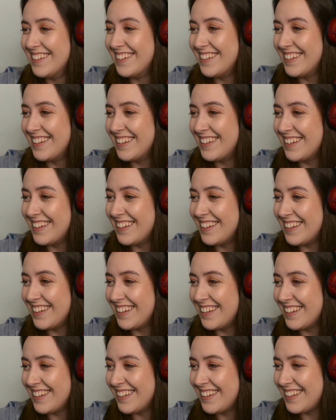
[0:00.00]

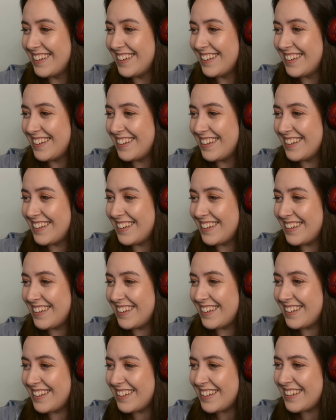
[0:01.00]
Way,
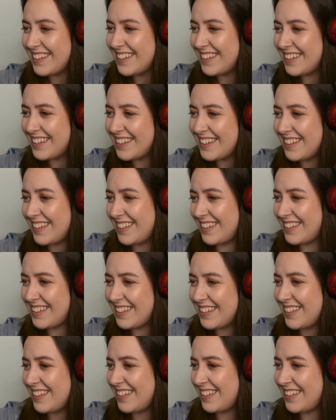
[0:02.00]
way down
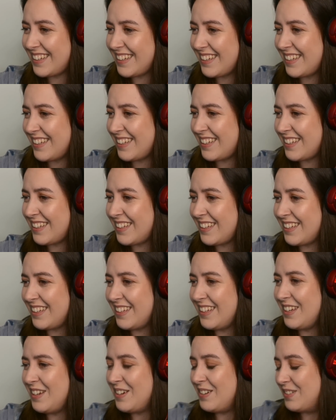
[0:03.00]
where the fire's
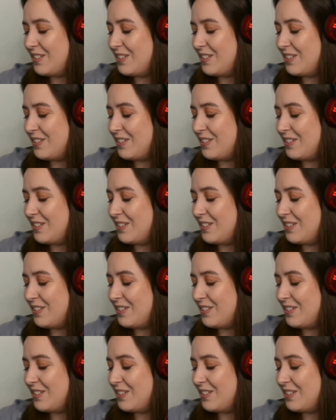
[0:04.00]
blaze.